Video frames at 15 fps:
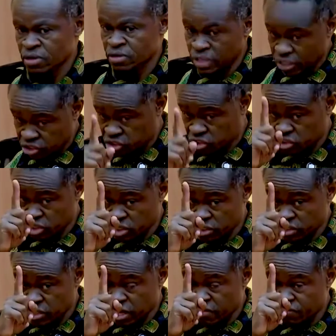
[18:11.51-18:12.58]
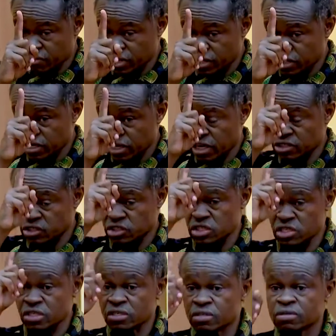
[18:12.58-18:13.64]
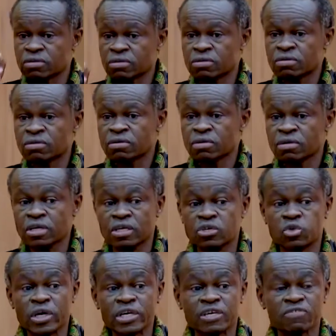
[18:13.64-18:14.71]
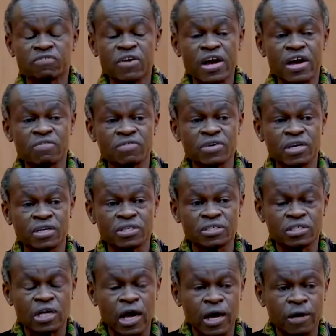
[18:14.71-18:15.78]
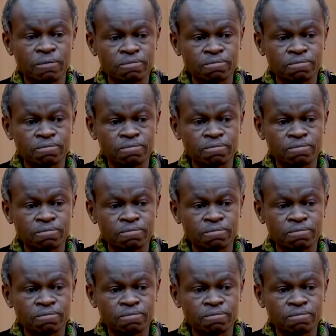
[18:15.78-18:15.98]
This is the Africa that I see in 25 years' time.